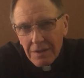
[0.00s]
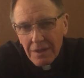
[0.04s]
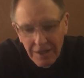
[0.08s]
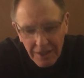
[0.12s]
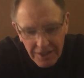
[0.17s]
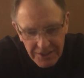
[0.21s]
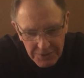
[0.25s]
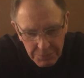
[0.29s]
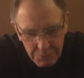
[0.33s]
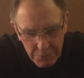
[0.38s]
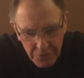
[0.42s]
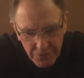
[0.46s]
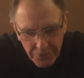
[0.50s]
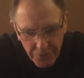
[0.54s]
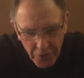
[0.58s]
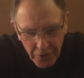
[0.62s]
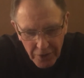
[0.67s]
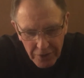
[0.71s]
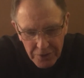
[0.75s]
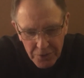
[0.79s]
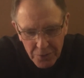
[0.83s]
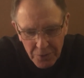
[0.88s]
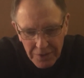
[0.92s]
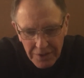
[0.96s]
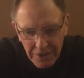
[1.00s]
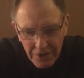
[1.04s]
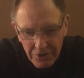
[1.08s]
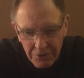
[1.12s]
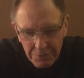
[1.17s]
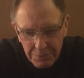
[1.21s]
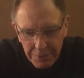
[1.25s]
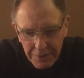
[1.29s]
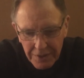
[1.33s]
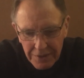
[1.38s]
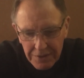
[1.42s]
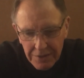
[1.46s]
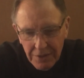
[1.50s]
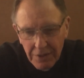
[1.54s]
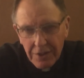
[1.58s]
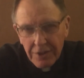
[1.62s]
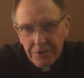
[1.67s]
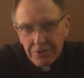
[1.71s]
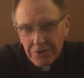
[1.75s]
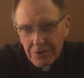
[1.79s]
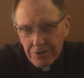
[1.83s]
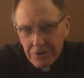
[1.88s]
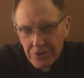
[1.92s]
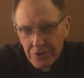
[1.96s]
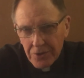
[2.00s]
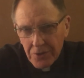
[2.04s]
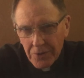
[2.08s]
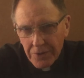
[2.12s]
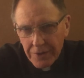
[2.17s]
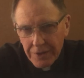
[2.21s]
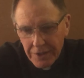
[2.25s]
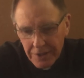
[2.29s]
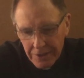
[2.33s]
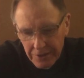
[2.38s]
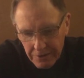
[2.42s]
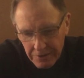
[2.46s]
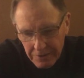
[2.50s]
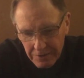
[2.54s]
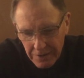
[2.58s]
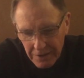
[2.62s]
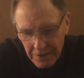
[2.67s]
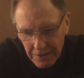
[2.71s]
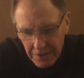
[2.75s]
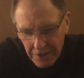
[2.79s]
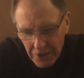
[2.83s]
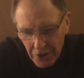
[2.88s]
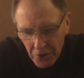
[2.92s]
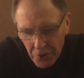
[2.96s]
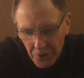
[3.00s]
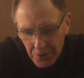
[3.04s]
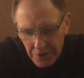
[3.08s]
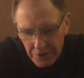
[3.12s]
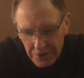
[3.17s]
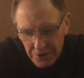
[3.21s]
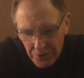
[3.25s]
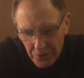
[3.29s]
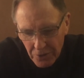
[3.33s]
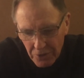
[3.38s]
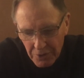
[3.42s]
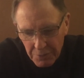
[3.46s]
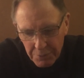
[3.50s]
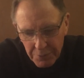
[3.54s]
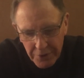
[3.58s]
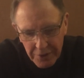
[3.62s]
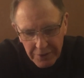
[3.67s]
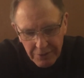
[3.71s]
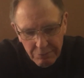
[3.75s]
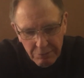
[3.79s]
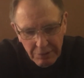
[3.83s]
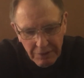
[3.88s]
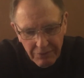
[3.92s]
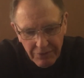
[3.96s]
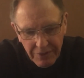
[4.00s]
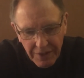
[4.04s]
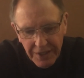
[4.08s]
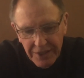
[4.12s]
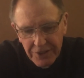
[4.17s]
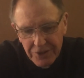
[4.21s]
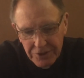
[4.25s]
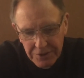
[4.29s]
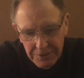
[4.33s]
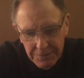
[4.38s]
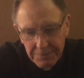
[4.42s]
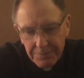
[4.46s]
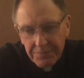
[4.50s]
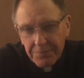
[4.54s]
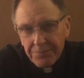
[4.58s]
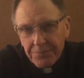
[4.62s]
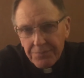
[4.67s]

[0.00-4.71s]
Let's move on to another piece of liturgical gear alluded to in the book of Revelation.